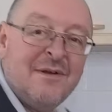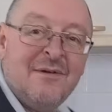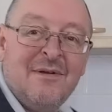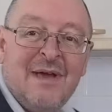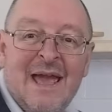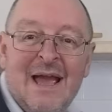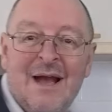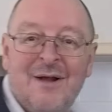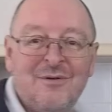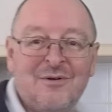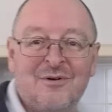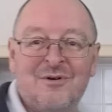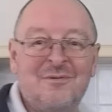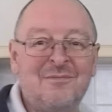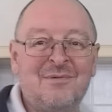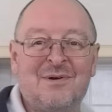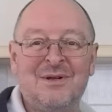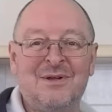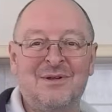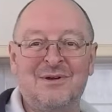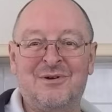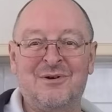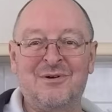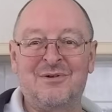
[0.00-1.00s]
know how long I'm going
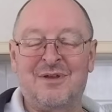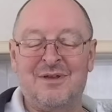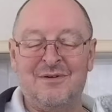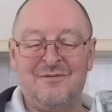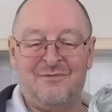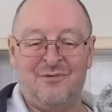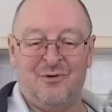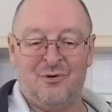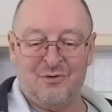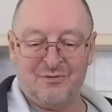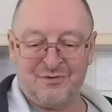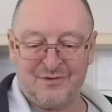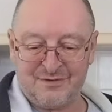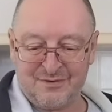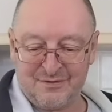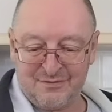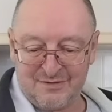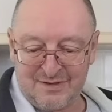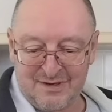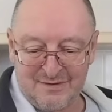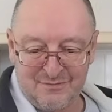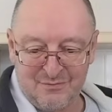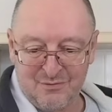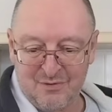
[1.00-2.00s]
to cook it for, because it doesn't
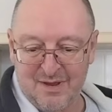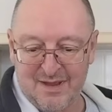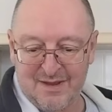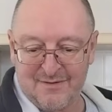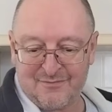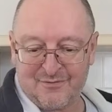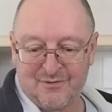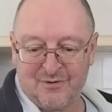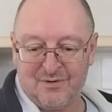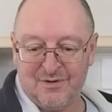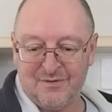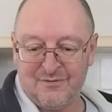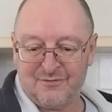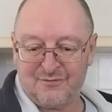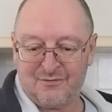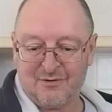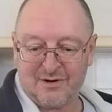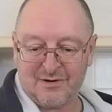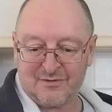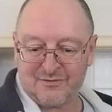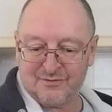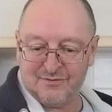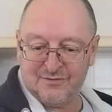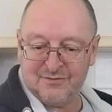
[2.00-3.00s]
give you air fry
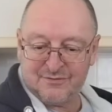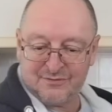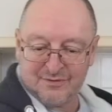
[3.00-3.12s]
instructions,